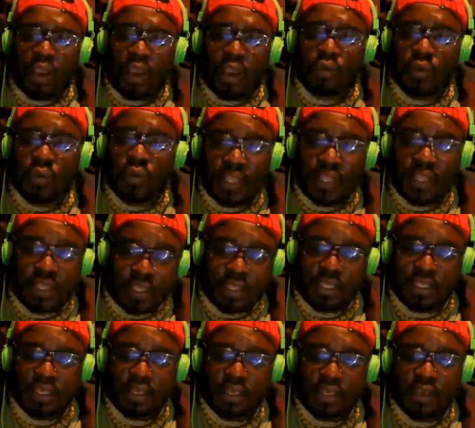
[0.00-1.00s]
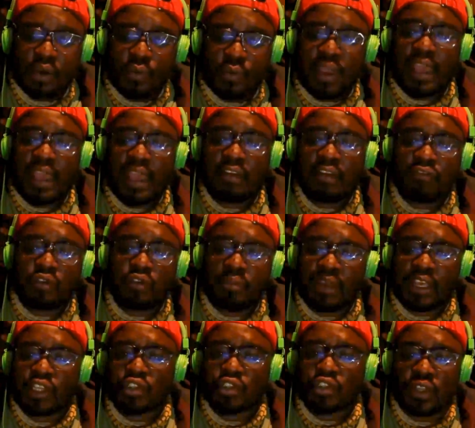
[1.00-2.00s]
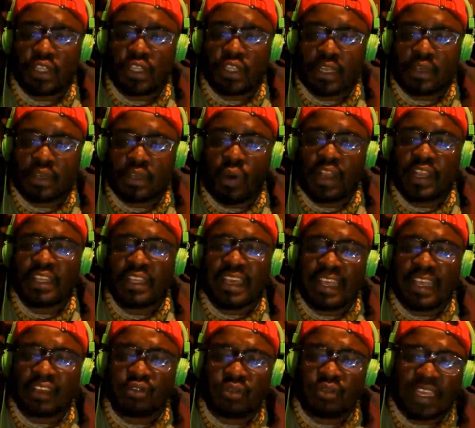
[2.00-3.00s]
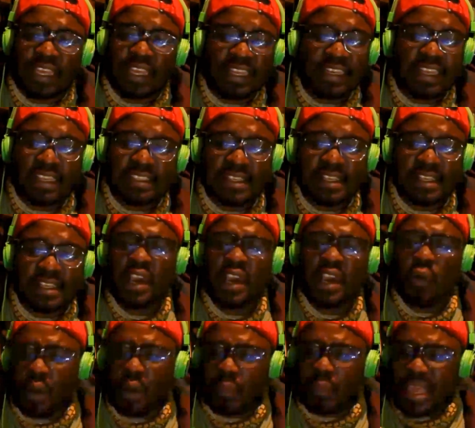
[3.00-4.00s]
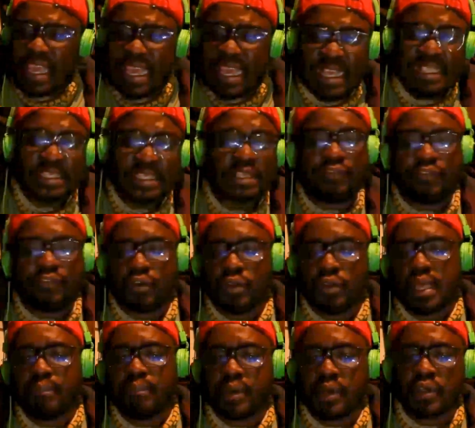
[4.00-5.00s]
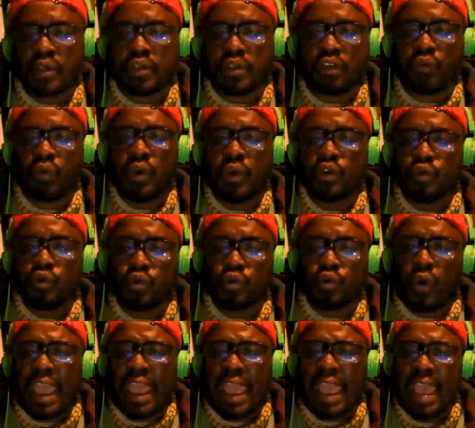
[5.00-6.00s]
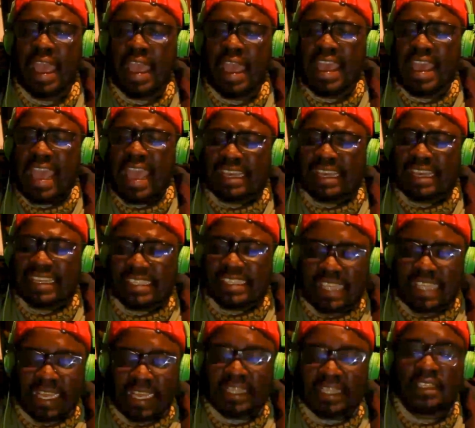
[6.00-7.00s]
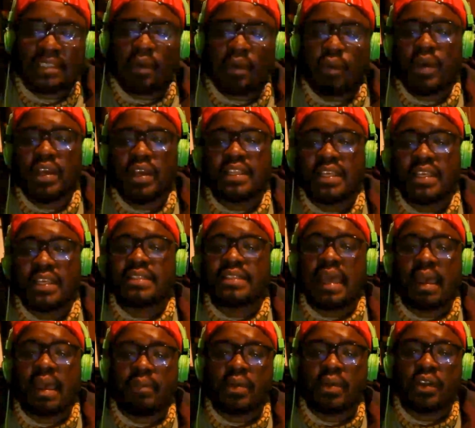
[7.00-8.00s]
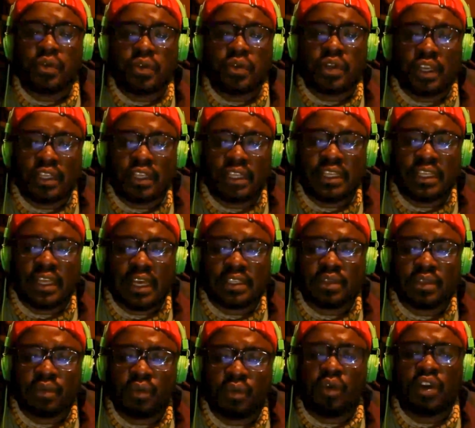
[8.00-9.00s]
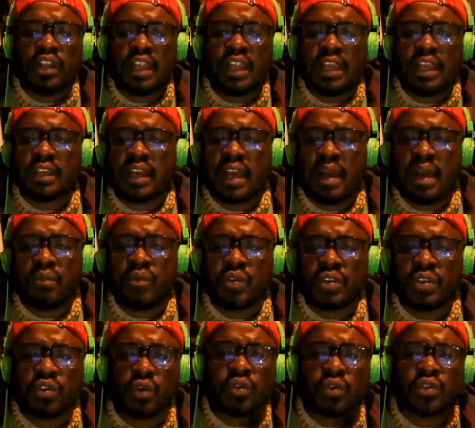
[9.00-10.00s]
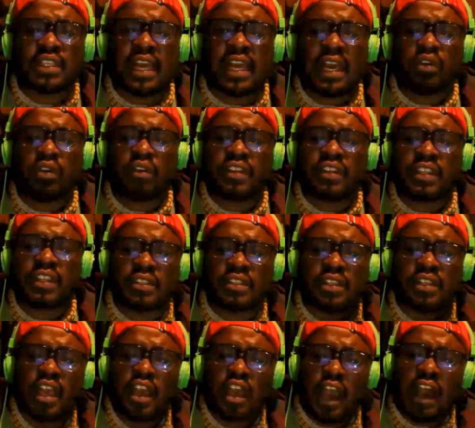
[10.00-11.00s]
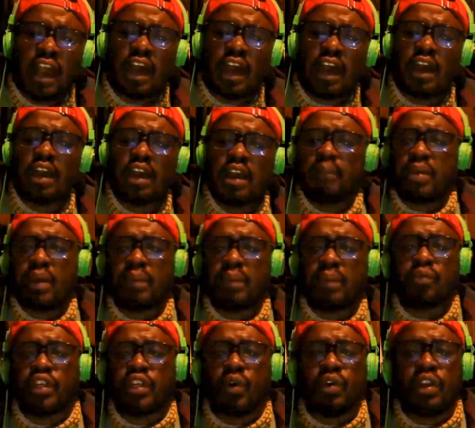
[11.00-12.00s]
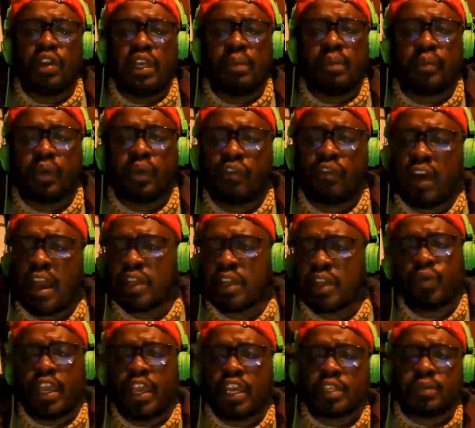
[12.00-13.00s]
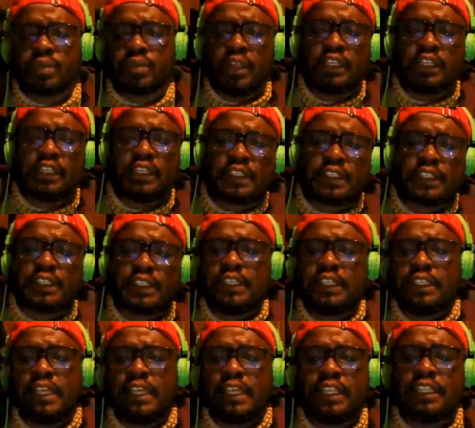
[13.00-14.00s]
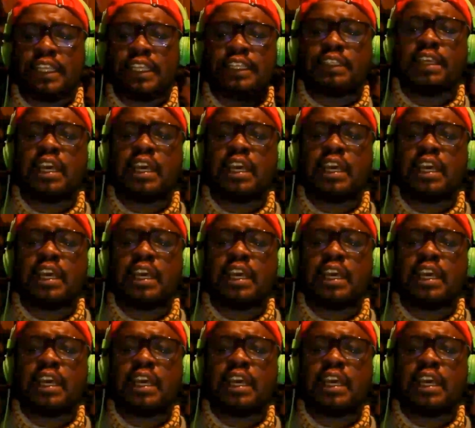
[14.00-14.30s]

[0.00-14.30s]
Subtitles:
with, we have to make sure that when you get to the industry, it will be easy for them because we'll do exactly the way things happen to the industry. We won't like come with those kind of things. People, they will improvise, we explain the scene, then they